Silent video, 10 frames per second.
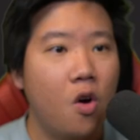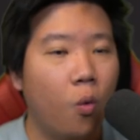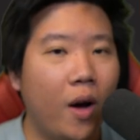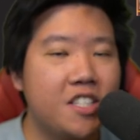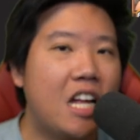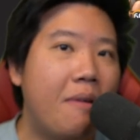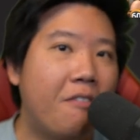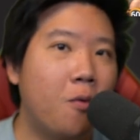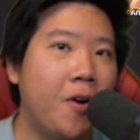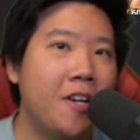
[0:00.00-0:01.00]
What's up,
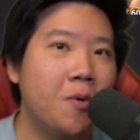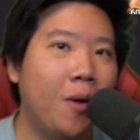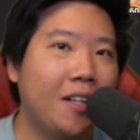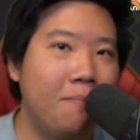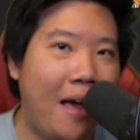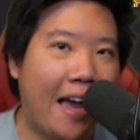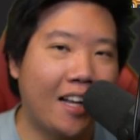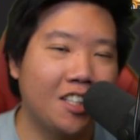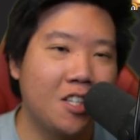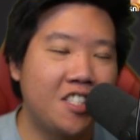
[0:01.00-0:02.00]
everyone? Welcome
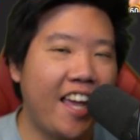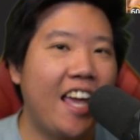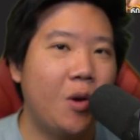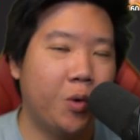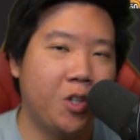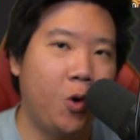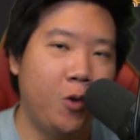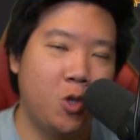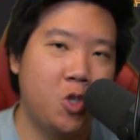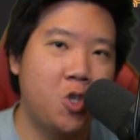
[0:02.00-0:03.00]
back. Today, we're
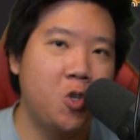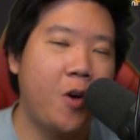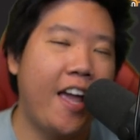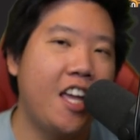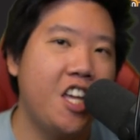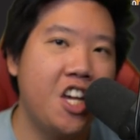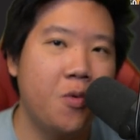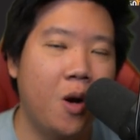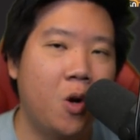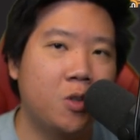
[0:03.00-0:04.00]
going to do a
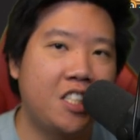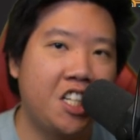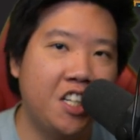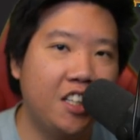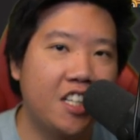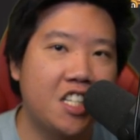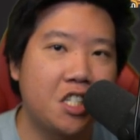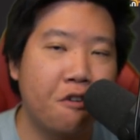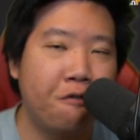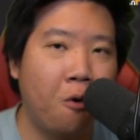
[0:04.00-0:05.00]
hero tier
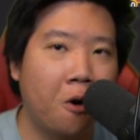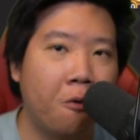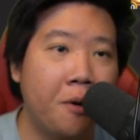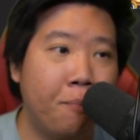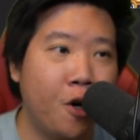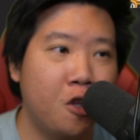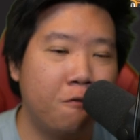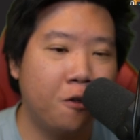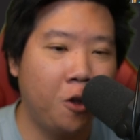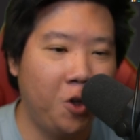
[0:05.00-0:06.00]
list for Rebirth
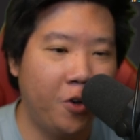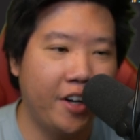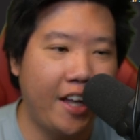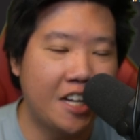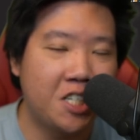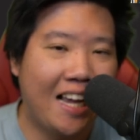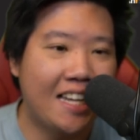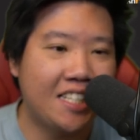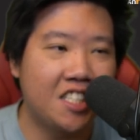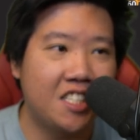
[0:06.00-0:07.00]
of Glory. As you
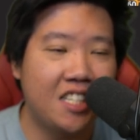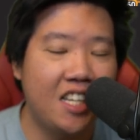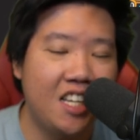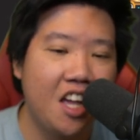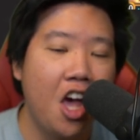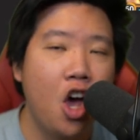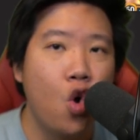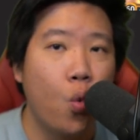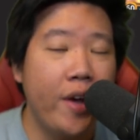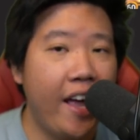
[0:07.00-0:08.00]
guys can see,
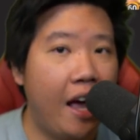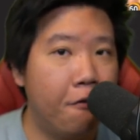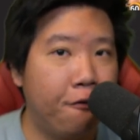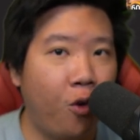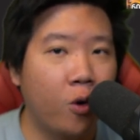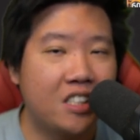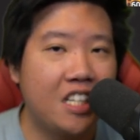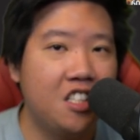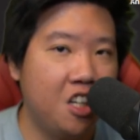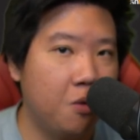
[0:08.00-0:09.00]
we have
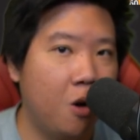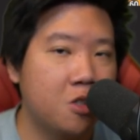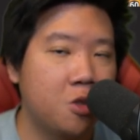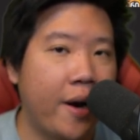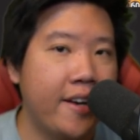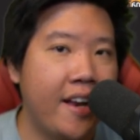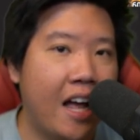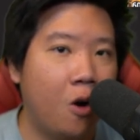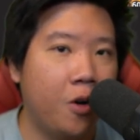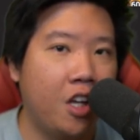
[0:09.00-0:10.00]
14 heroes right
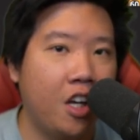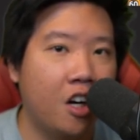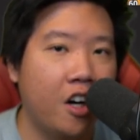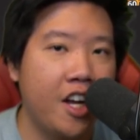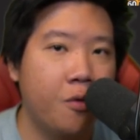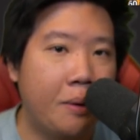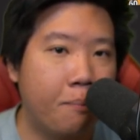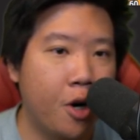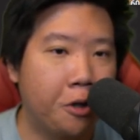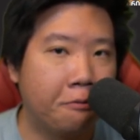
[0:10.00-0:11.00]
now here in
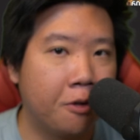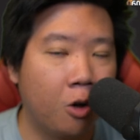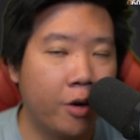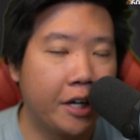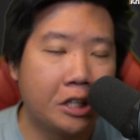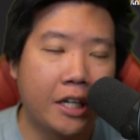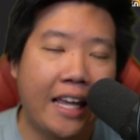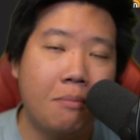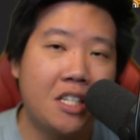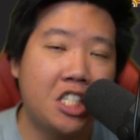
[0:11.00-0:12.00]
Rebirth of Glory. The
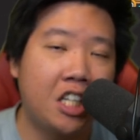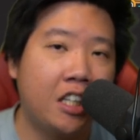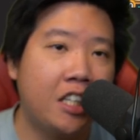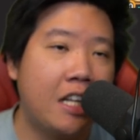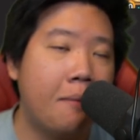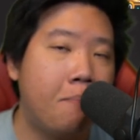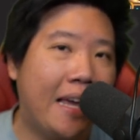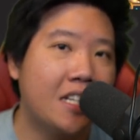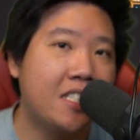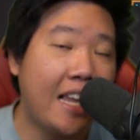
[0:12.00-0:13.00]
game is still in
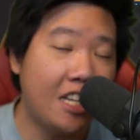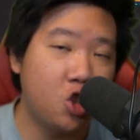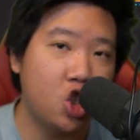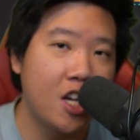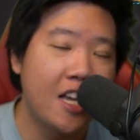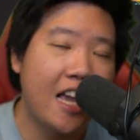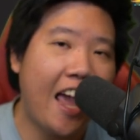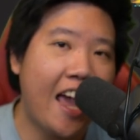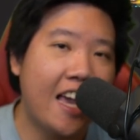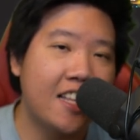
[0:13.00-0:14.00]
beta stage,
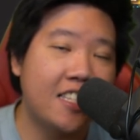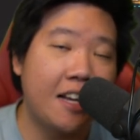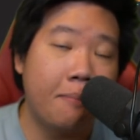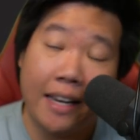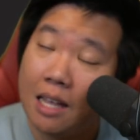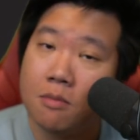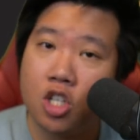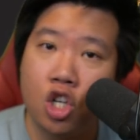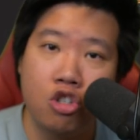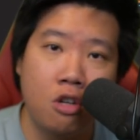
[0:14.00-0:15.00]
and my name is
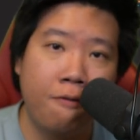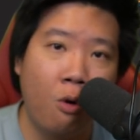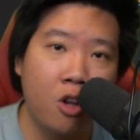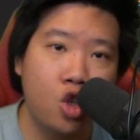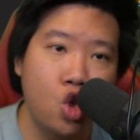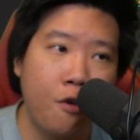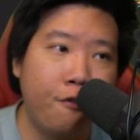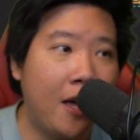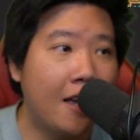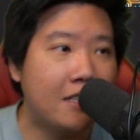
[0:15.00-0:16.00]
Shinchi42. If
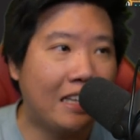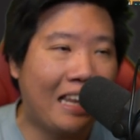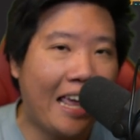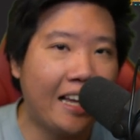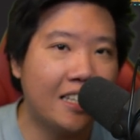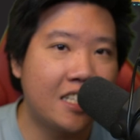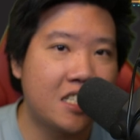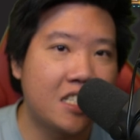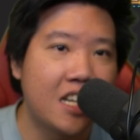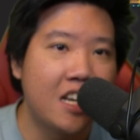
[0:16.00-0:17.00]
you guys like
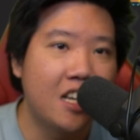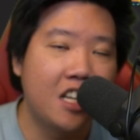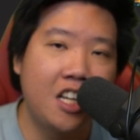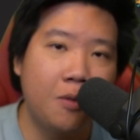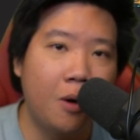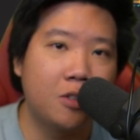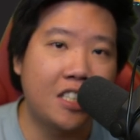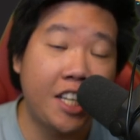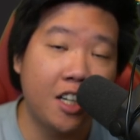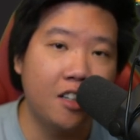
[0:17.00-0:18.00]
this hero
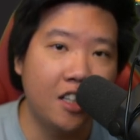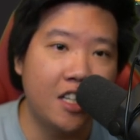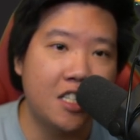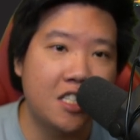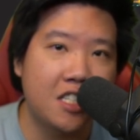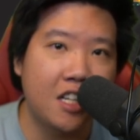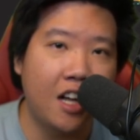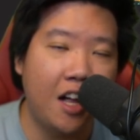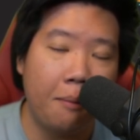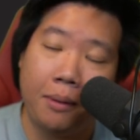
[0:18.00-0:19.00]
tier list,
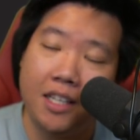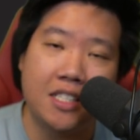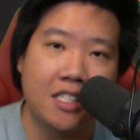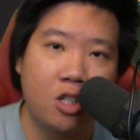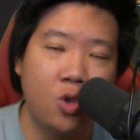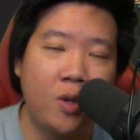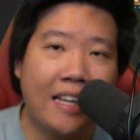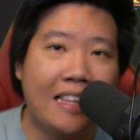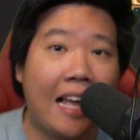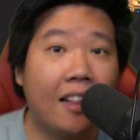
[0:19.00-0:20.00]
please do
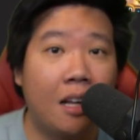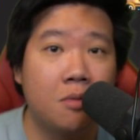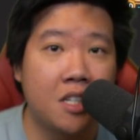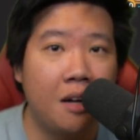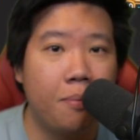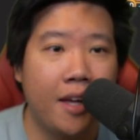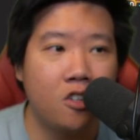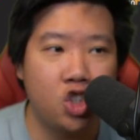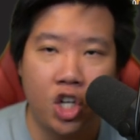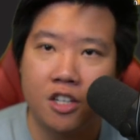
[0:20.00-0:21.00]
hit that thumbs up
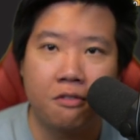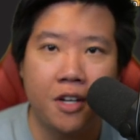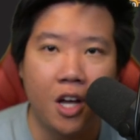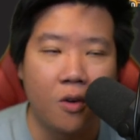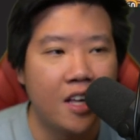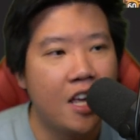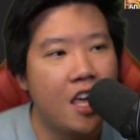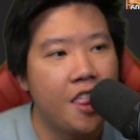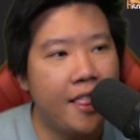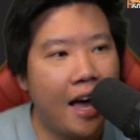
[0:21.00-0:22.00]
and share the video.
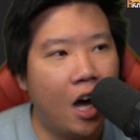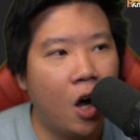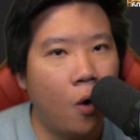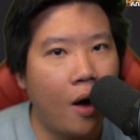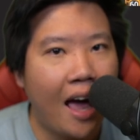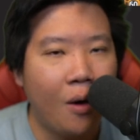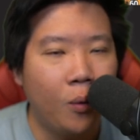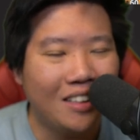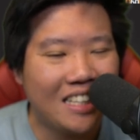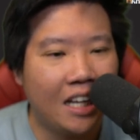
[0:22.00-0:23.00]
Now, I
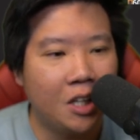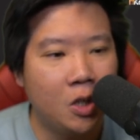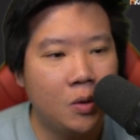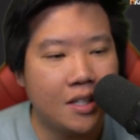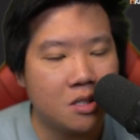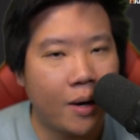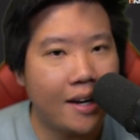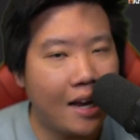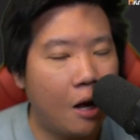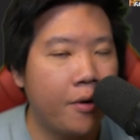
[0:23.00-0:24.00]
will tell you this
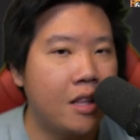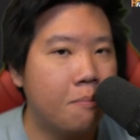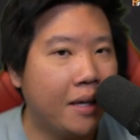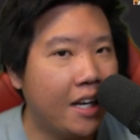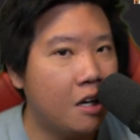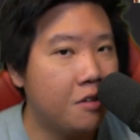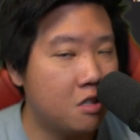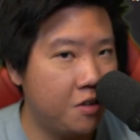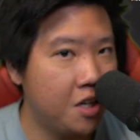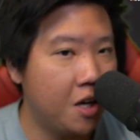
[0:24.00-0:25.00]
right now in the beginning of
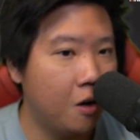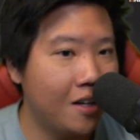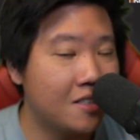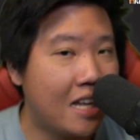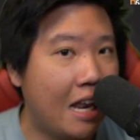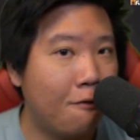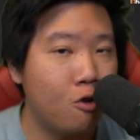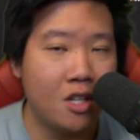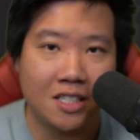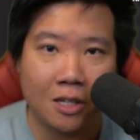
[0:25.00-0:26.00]
this video, is that if
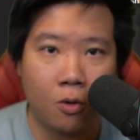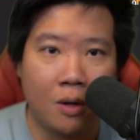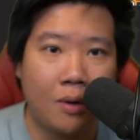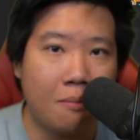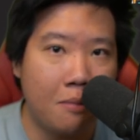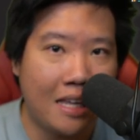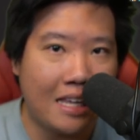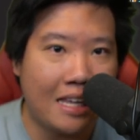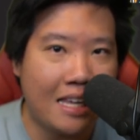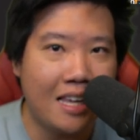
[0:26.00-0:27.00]
you disagree with
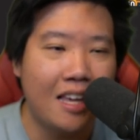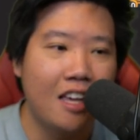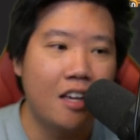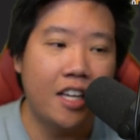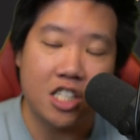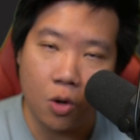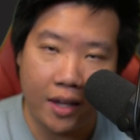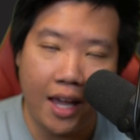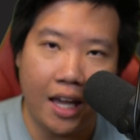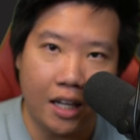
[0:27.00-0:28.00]
me, it's
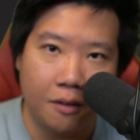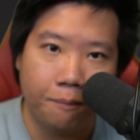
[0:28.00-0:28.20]
okay.